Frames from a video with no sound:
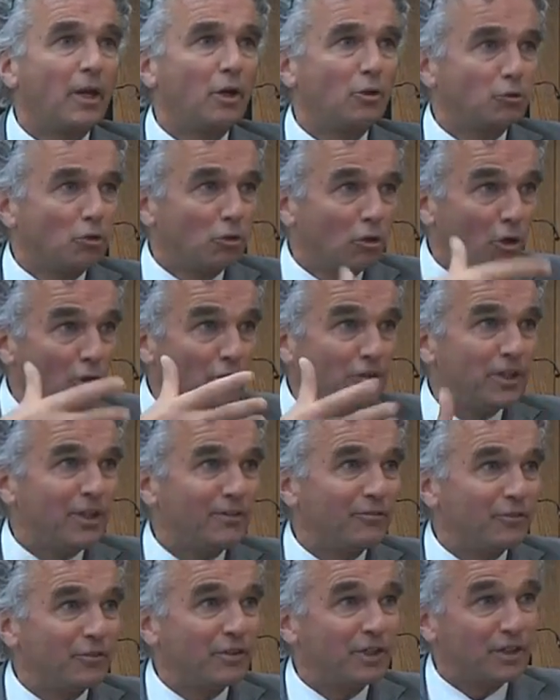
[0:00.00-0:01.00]
I go to
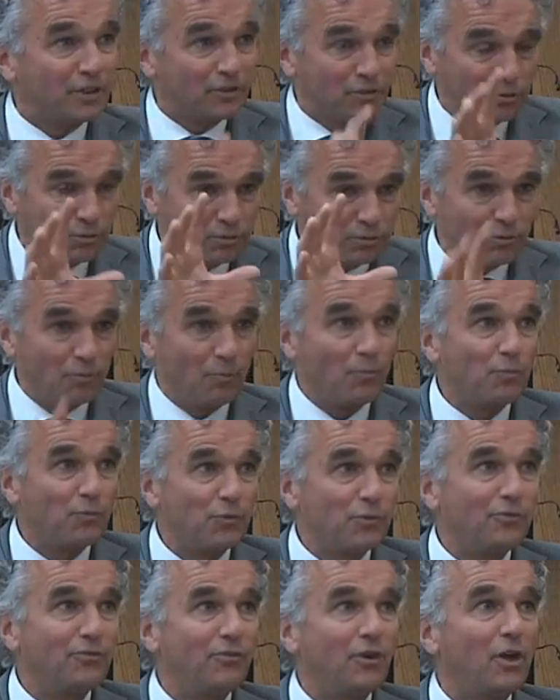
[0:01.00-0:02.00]
London every year to,
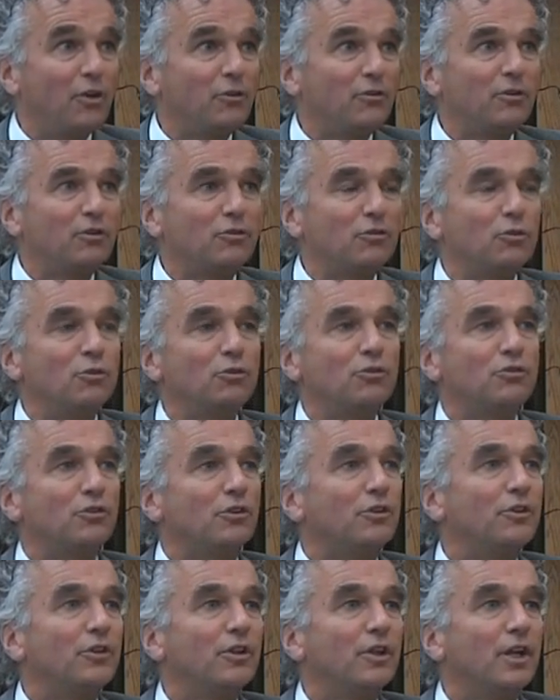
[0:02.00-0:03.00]
to file the
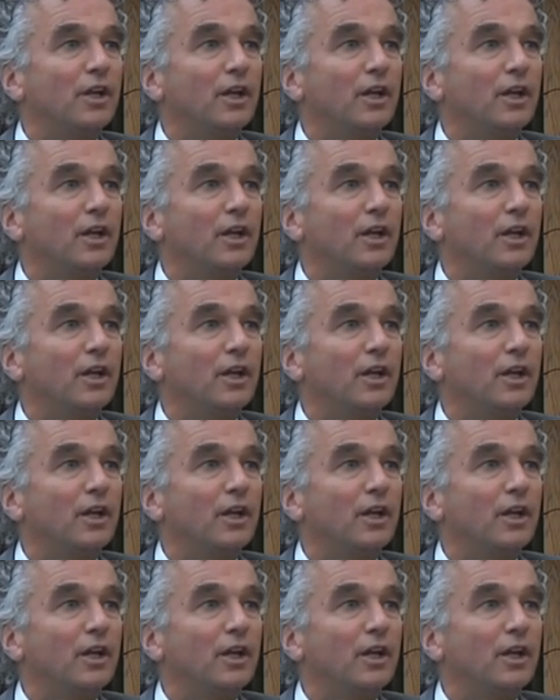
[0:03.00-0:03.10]
resolution.